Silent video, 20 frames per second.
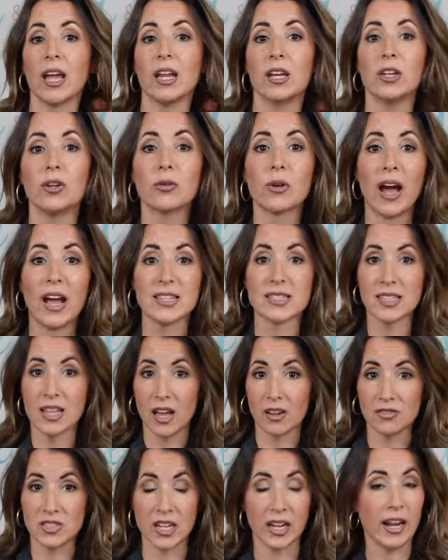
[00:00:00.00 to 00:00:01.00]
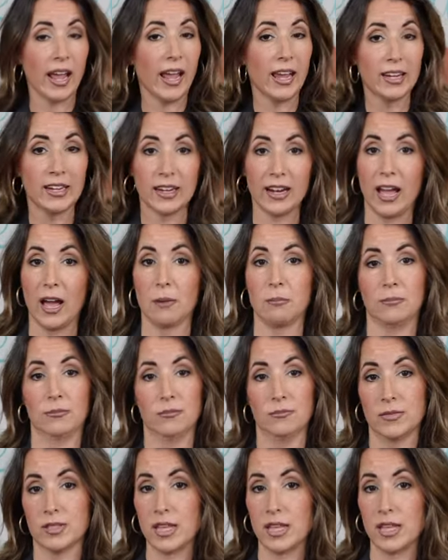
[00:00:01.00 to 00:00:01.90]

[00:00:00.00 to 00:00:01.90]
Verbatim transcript: and you guys loved it ate it up